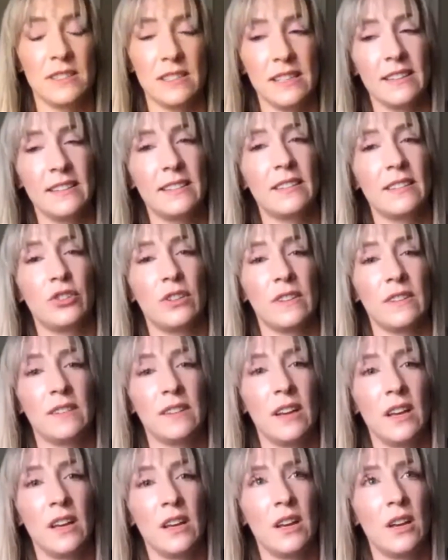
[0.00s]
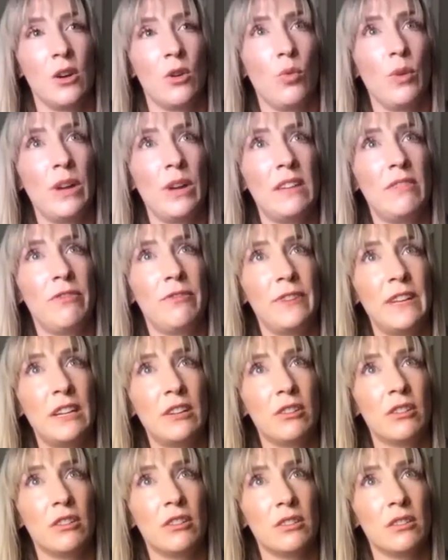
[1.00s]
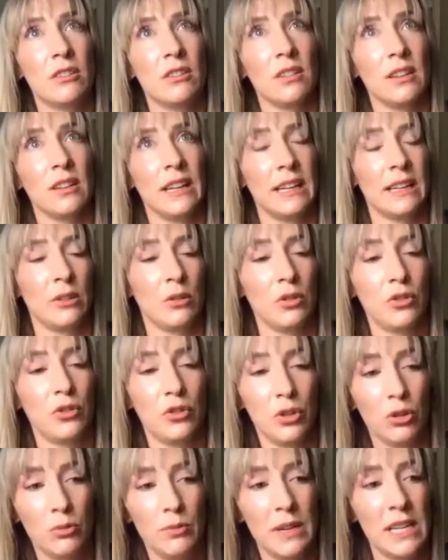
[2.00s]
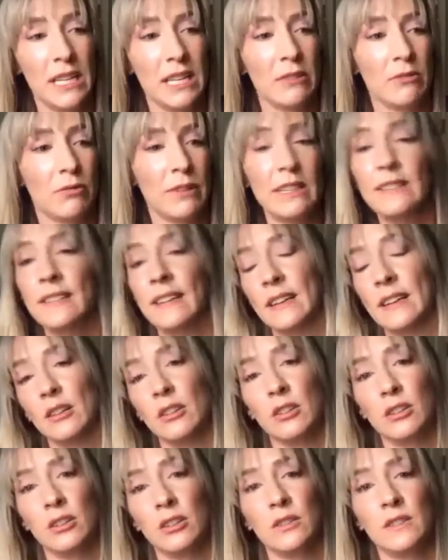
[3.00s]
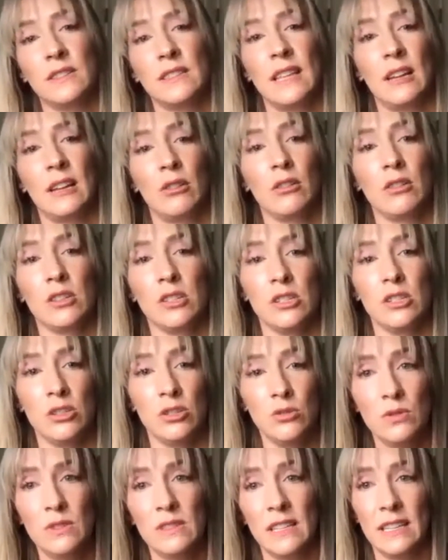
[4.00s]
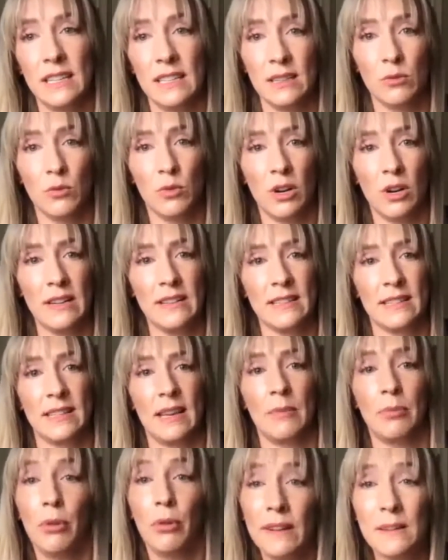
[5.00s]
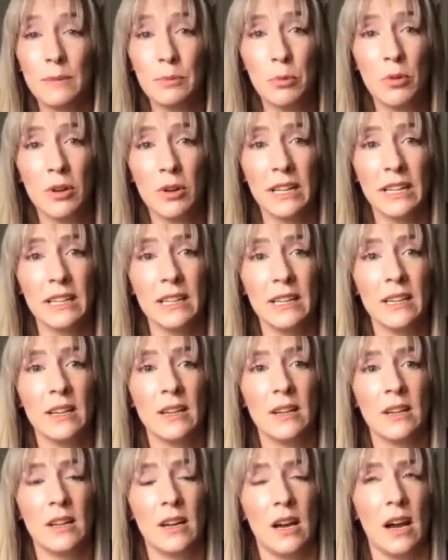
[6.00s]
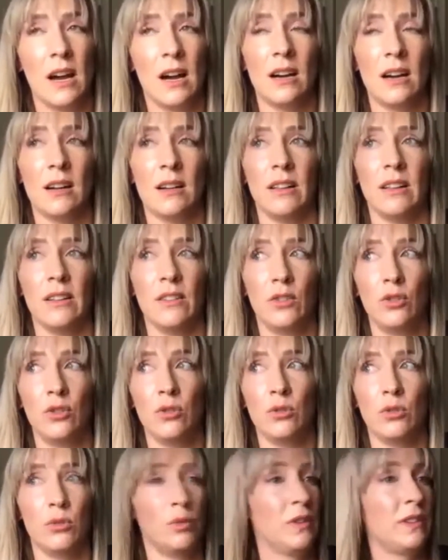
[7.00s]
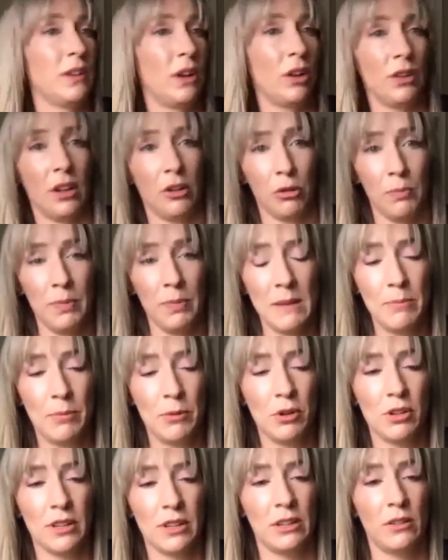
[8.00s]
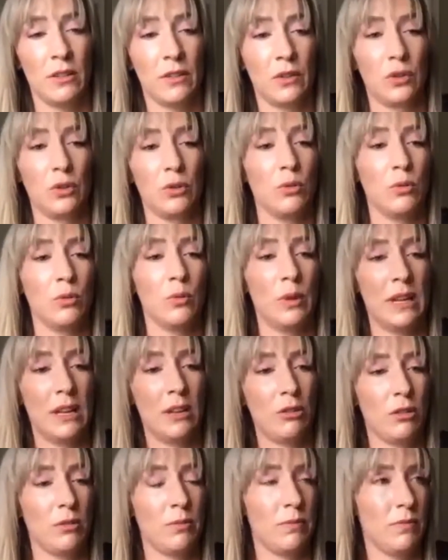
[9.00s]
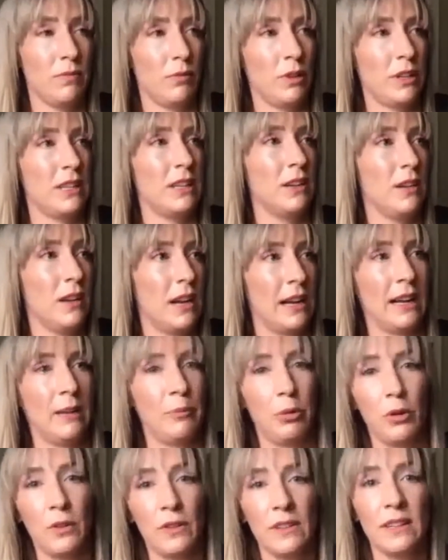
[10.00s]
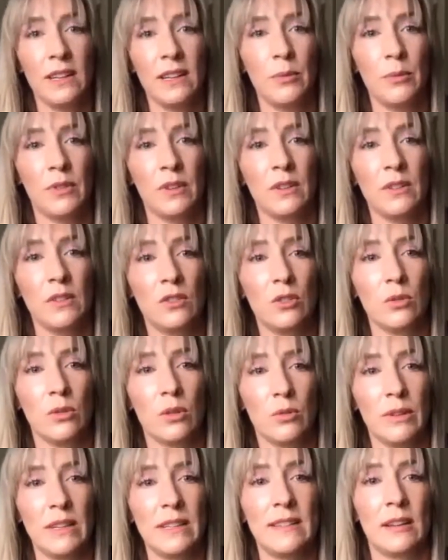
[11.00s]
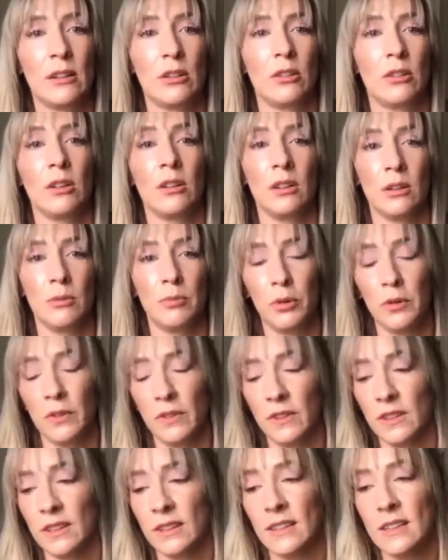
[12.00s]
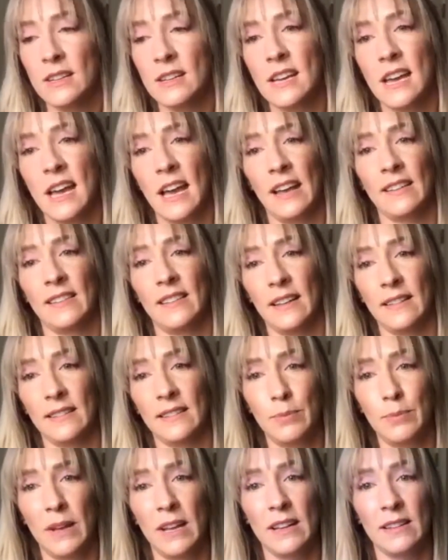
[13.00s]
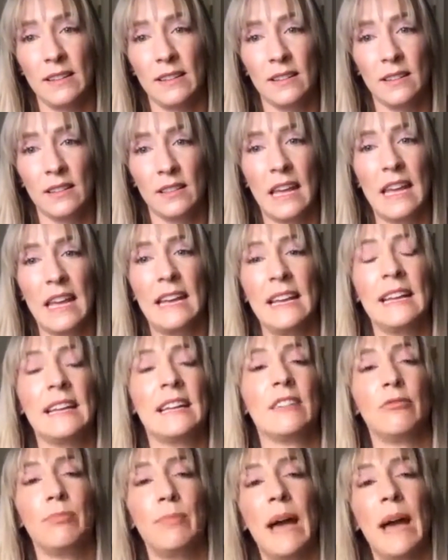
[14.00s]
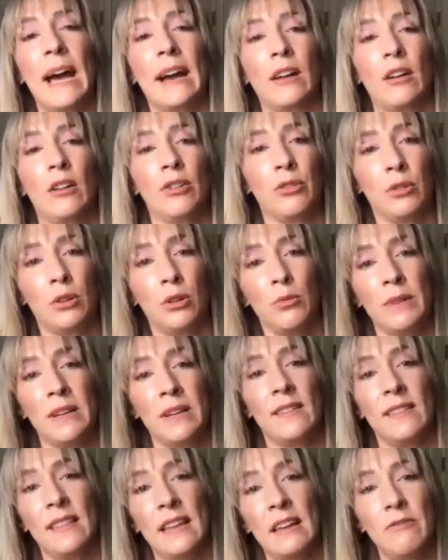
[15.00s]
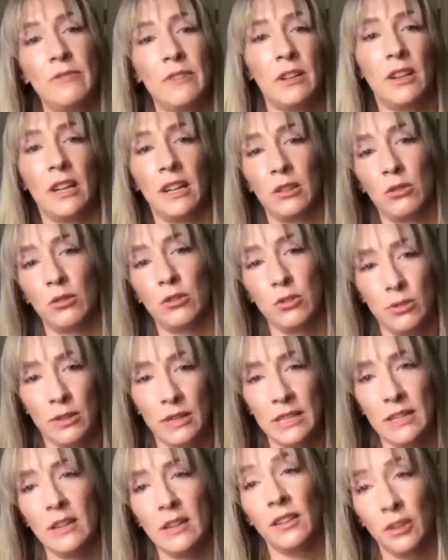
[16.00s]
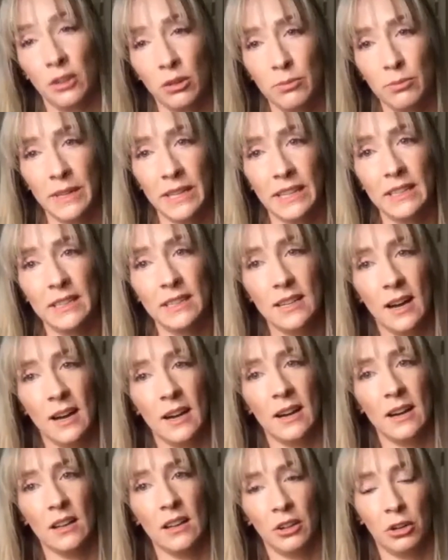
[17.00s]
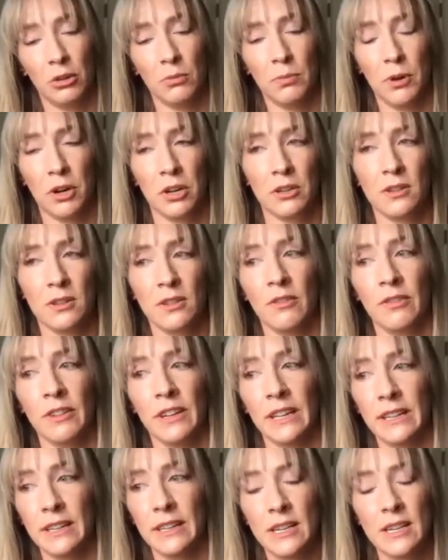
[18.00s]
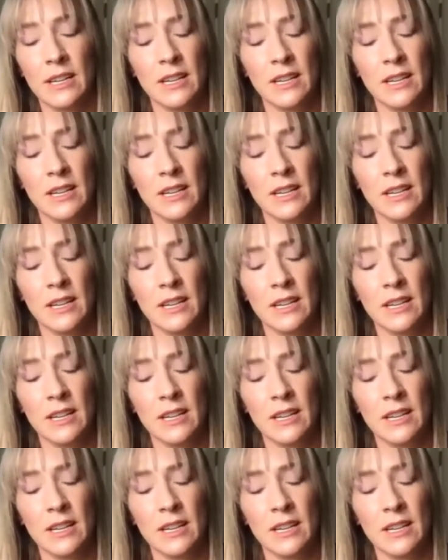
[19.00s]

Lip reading: And this is just, we feel like there's so many retailers that are using wines at that price point to sell to other people. And also when a person comes into a retailer, or a person has that space, they can give back on their own because they feel like they're doing a little bit, a little part of it.